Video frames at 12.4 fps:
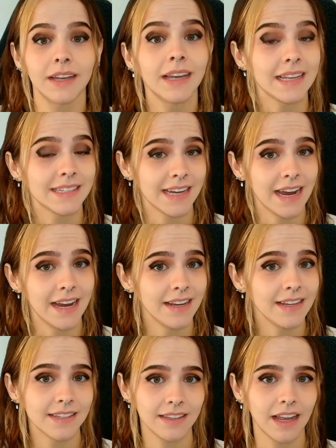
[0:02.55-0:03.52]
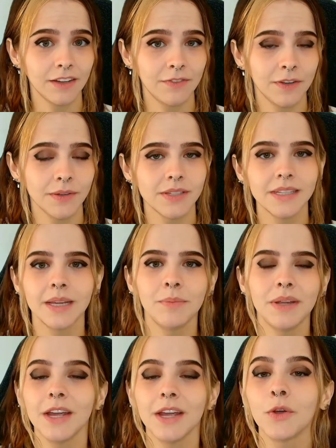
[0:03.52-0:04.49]
cascading select fields can
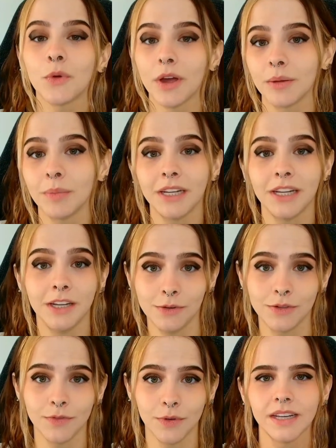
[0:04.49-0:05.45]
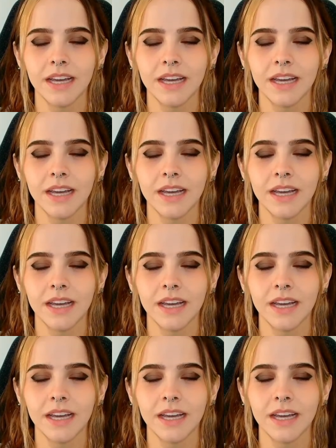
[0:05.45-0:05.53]
be incredibly useful.